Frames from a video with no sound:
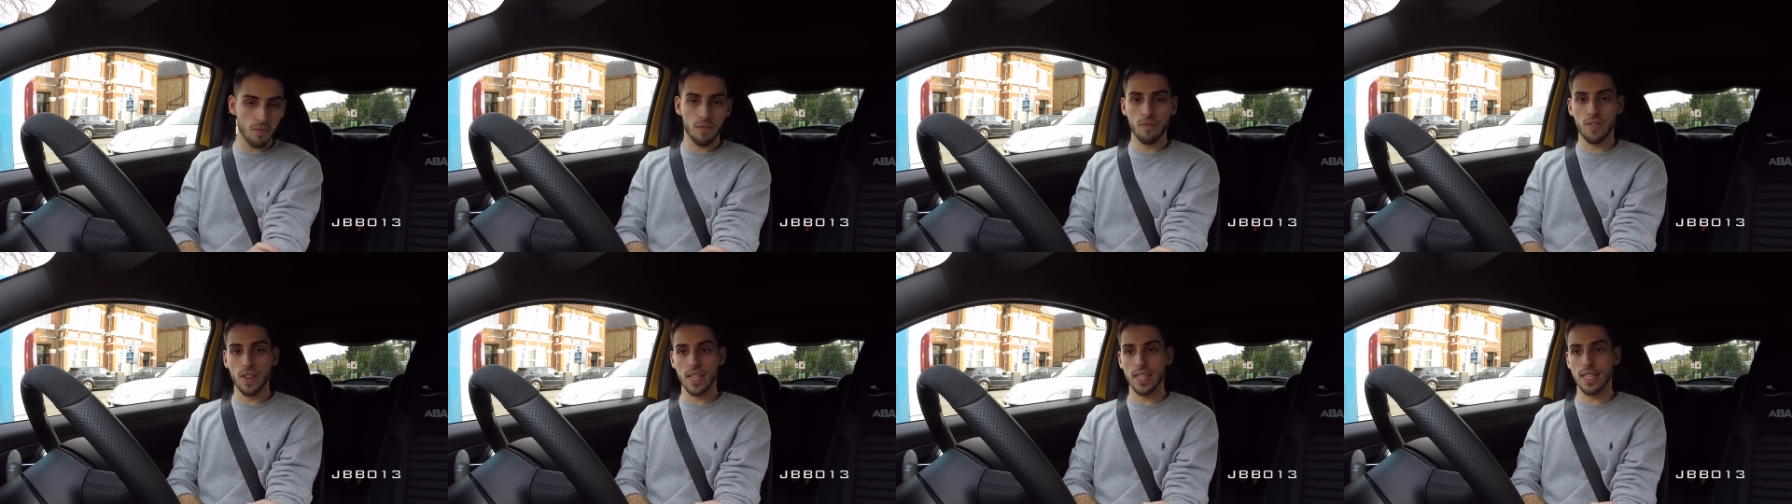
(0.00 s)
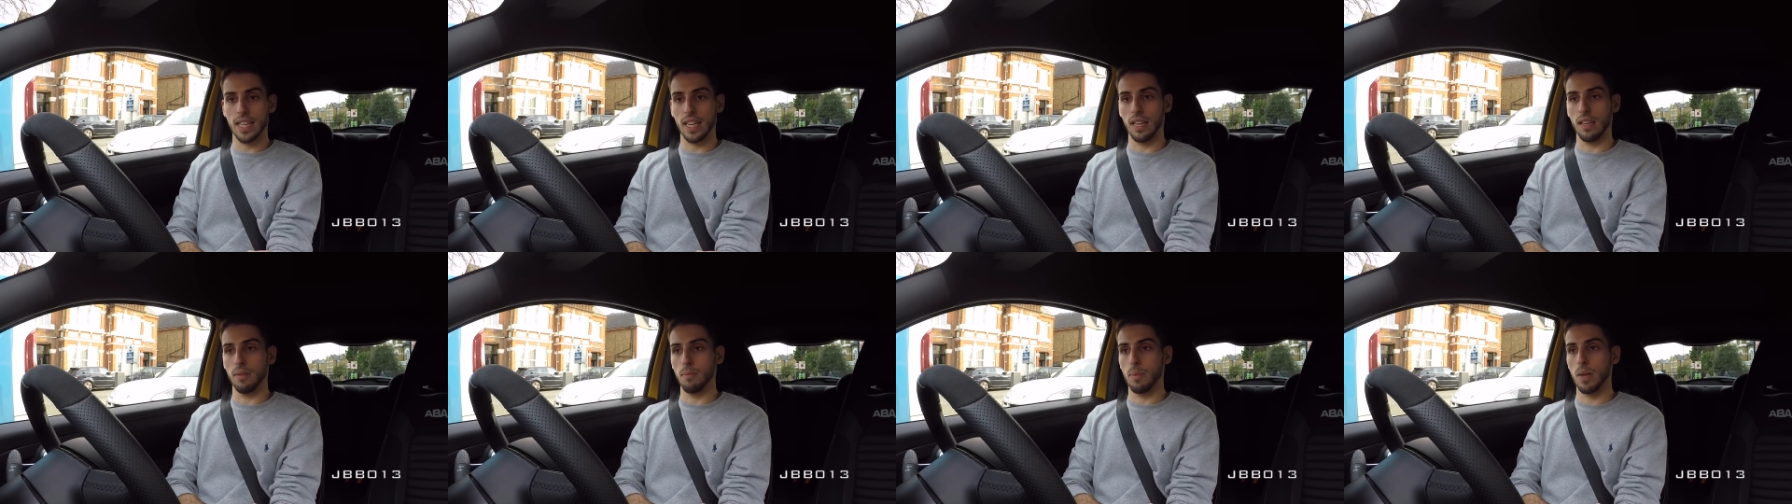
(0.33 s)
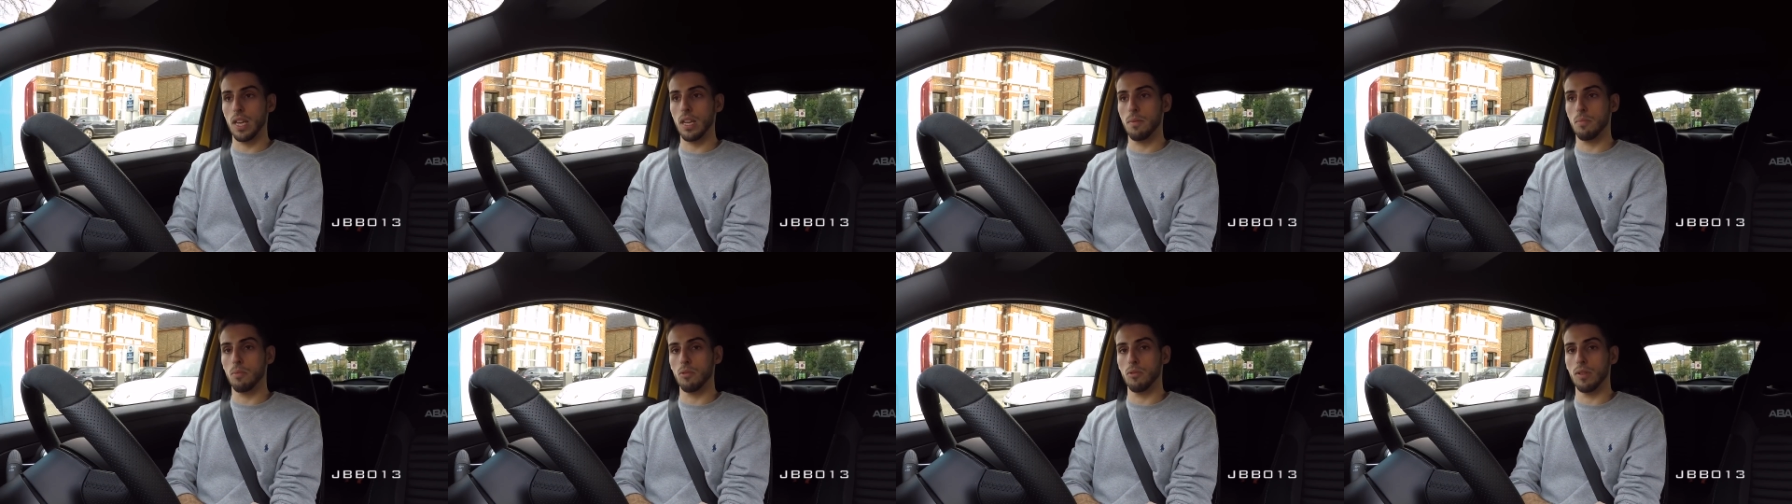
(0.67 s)
fitting
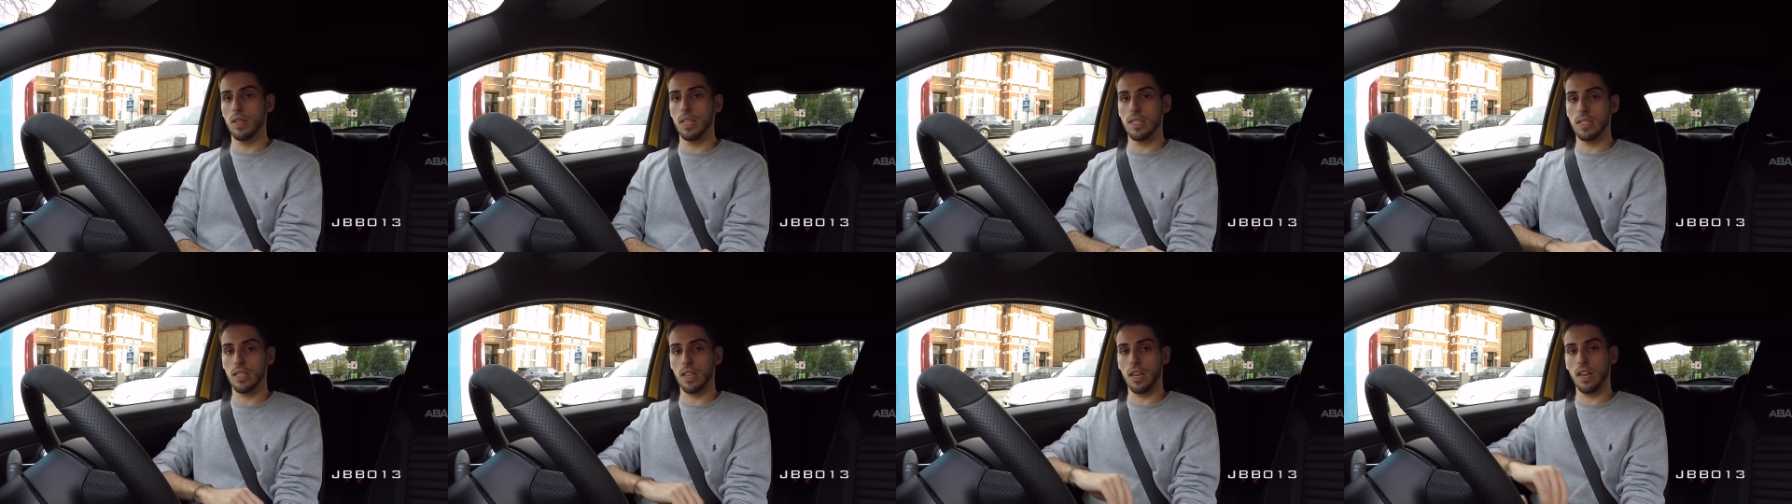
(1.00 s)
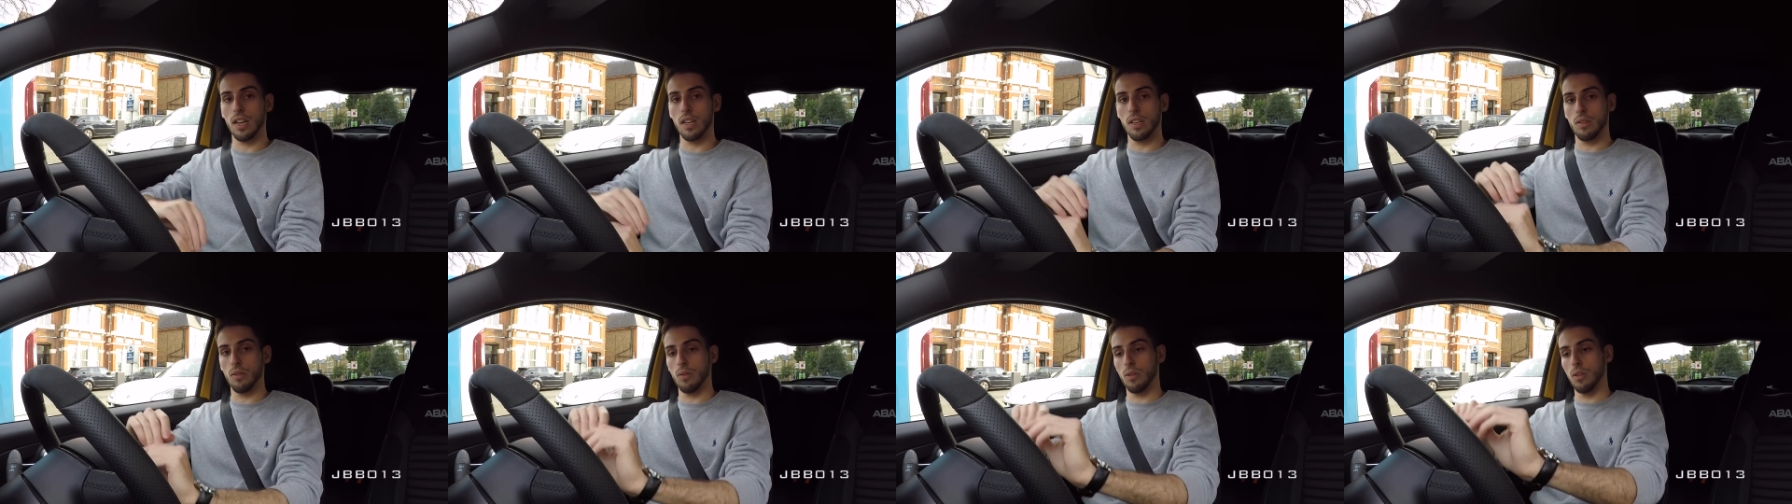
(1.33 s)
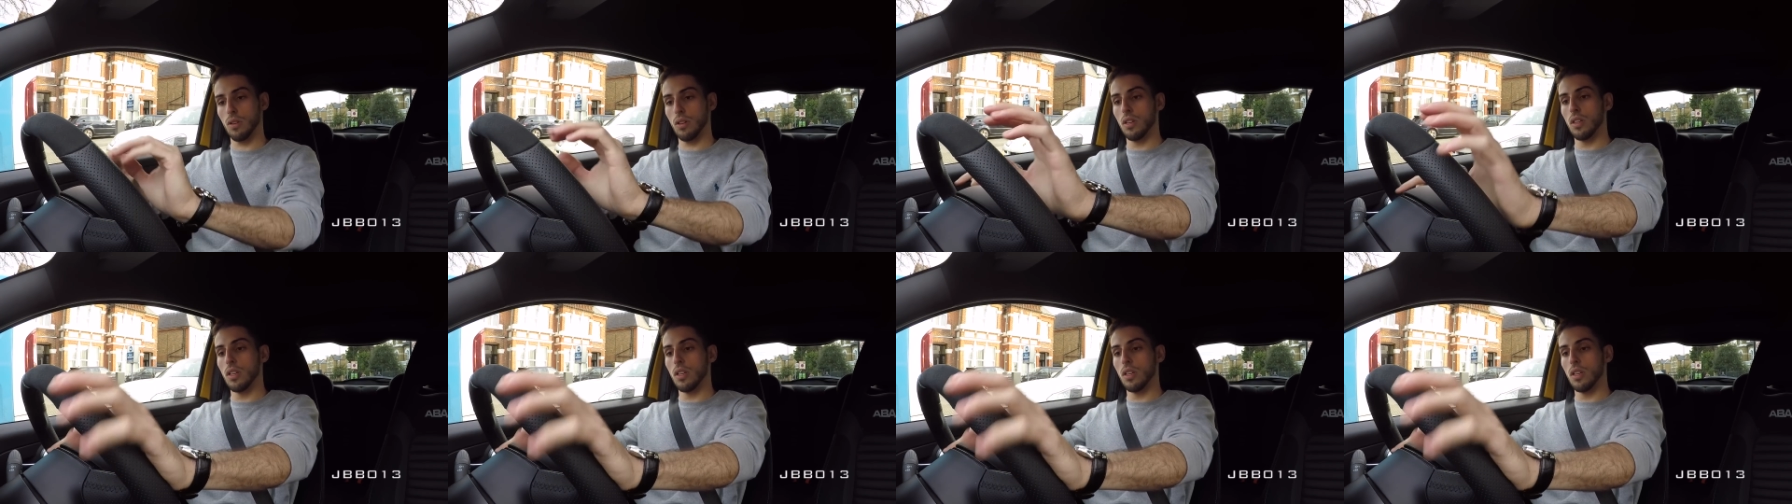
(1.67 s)
people inside or